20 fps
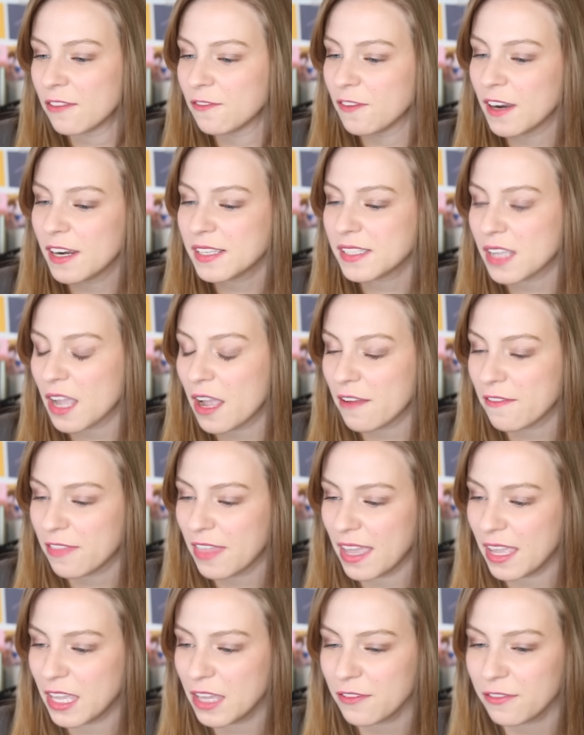First off,
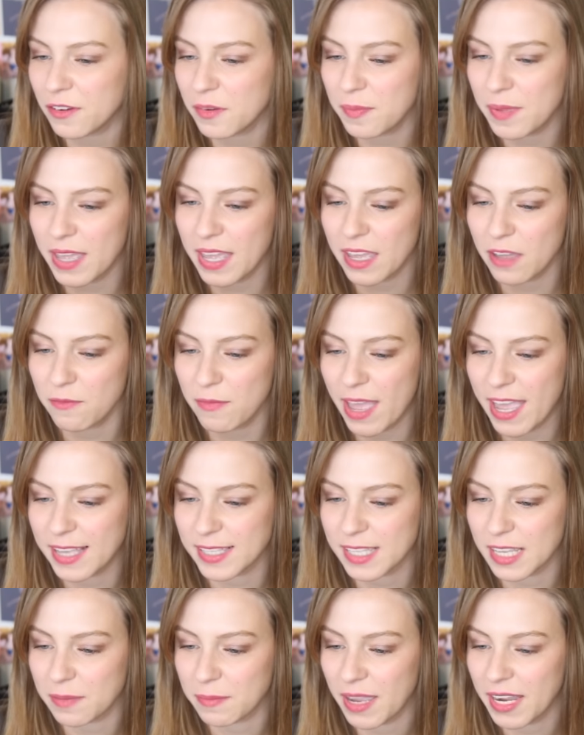thank you for being
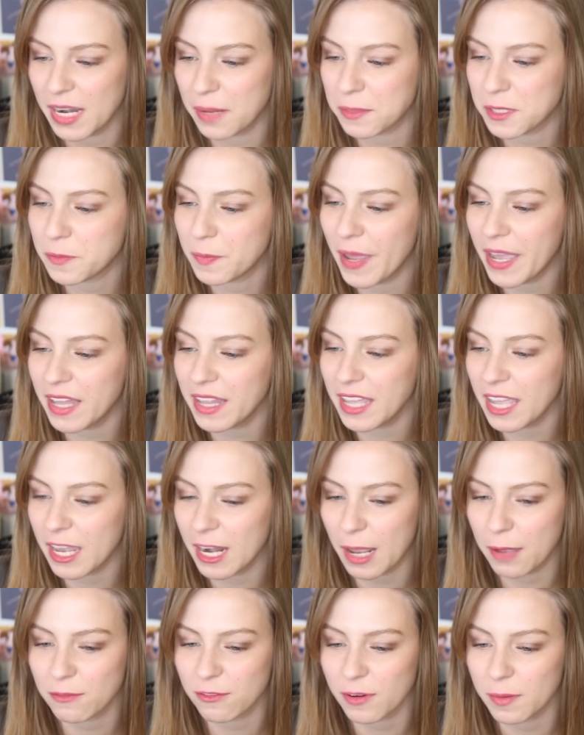amazing. My name is Bailey, and
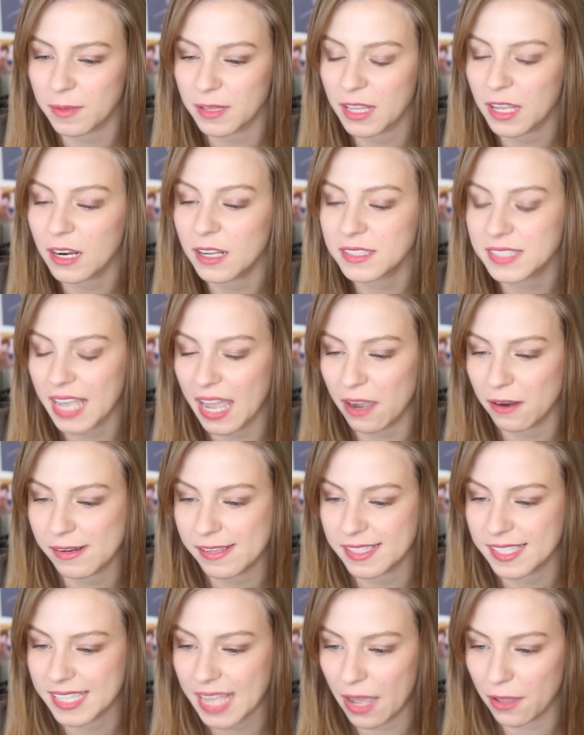I'm from a little town
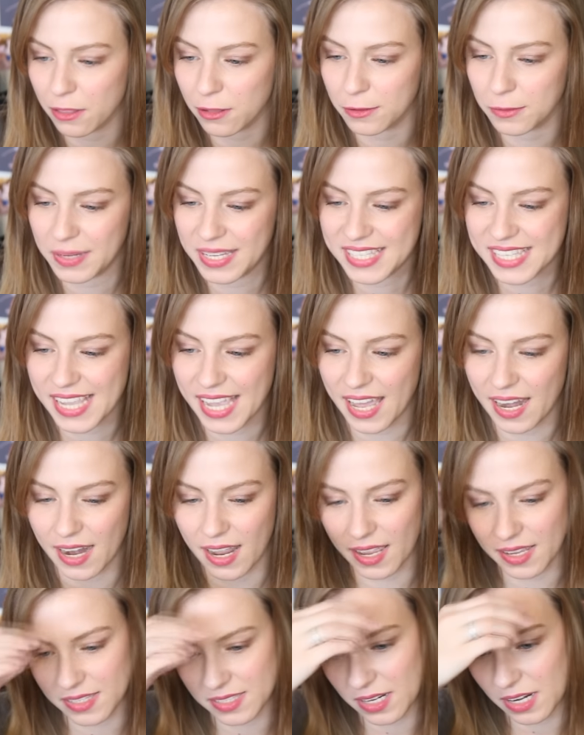in South Louisiana.
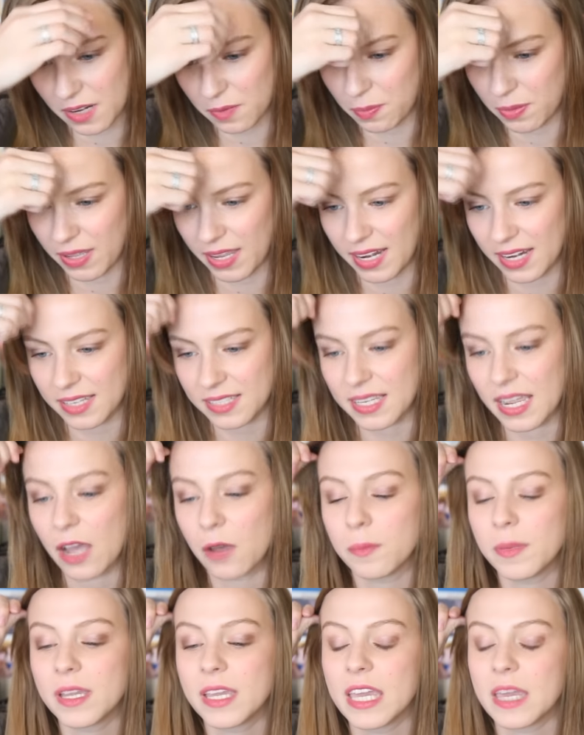I started planning to
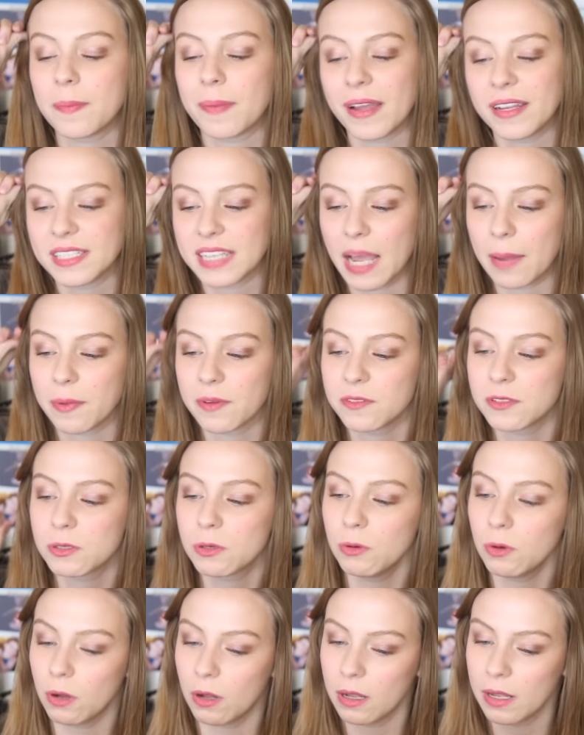help me keep on top of
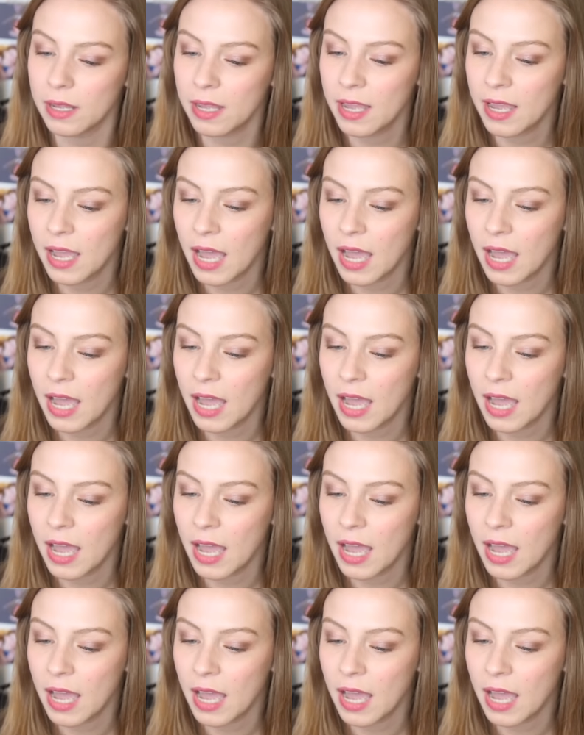school.